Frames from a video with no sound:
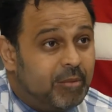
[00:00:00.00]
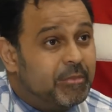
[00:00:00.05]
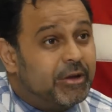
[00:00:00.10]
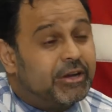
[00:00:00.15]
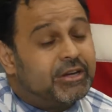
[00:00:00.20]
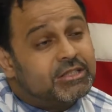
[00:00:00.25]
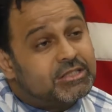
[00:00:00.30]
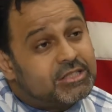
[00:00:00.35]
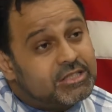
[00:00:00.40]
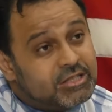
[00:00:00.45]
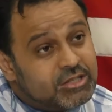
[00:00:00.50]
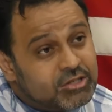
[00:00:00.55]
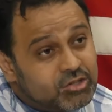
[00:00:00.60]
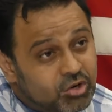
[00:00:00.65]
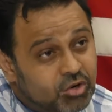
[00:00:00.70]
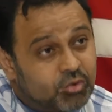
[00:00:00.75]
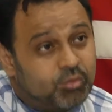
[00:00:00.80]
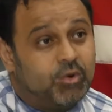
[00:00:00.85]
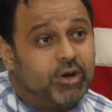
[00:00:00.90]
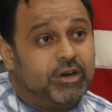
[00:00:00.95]
because
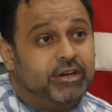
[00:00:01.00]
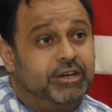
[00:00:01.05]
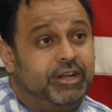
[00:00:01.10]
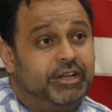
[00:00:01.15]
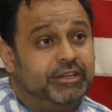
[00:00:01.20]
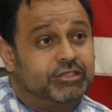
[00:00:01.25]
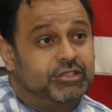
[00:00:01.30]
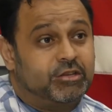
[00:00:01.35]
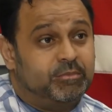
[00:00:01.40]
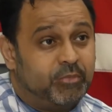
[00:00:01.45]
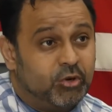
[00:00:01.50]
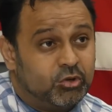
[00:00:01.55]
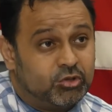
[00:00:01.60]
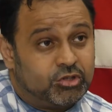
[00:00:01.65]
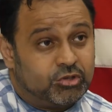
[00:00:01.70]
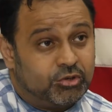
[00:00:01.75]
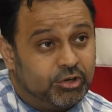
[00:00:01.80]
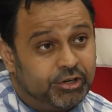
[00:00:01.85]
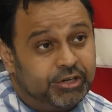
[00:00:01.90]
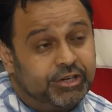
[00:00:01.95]
no one is
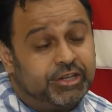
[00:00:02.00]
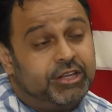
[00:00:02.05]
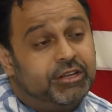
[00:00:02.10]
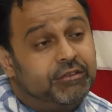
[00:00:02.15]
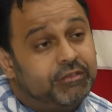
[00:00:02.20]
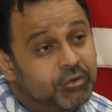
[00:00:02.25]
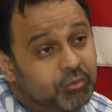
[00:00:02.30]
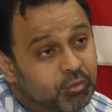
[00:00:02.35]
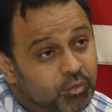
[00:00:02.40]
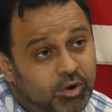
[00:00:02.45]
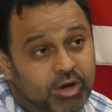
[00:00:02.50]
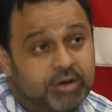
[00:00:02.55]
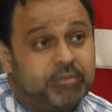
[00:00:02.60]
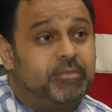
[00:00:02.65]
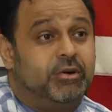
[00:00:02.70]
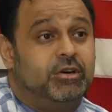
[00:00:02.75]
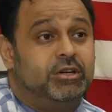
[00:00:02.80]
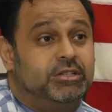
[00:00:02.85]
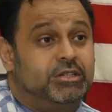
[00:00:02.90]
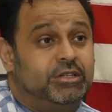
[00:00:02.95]
supposed to hurt even one
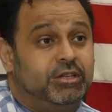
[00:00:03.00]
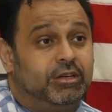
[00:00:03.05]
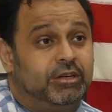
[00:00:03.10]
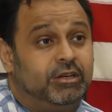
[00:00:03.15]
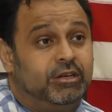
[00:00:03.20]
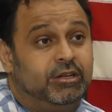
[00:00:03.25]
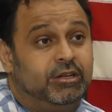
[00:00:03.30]
person.